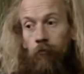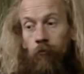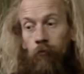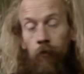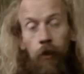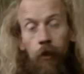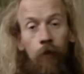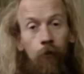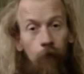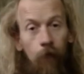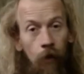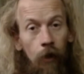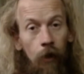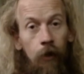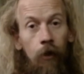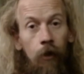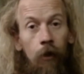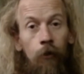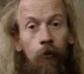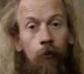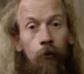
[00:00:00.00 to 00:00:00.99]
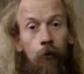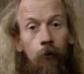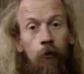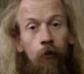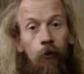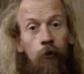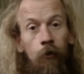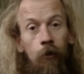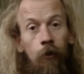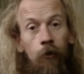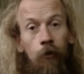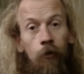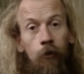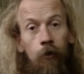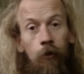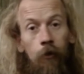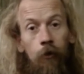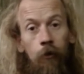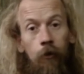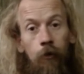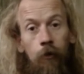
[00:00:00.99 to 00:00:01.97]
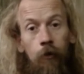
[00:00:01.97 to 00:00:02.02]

live like I just suggested.